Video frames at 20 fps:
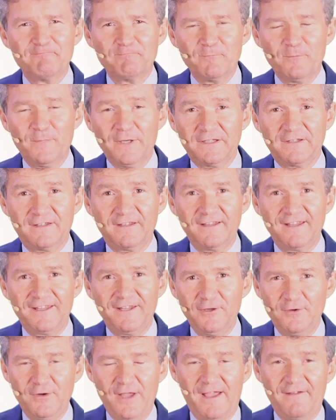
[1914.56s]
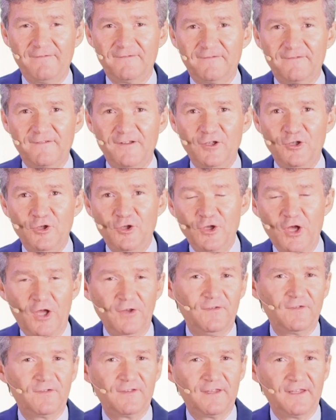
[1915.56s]
but you have
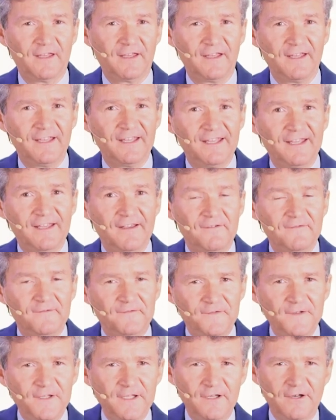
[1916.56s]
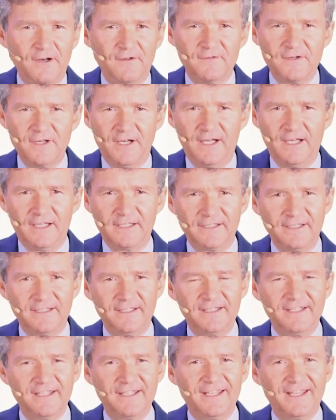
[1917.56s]
not the fear of God
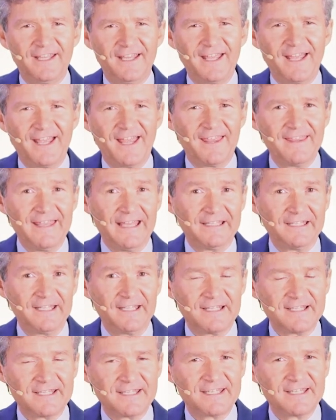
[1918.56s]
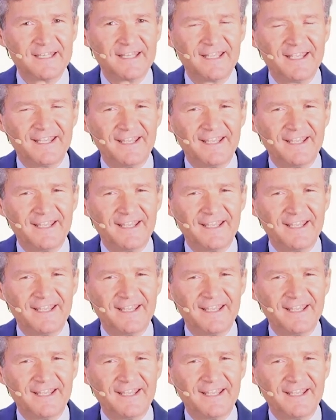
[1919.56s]
that is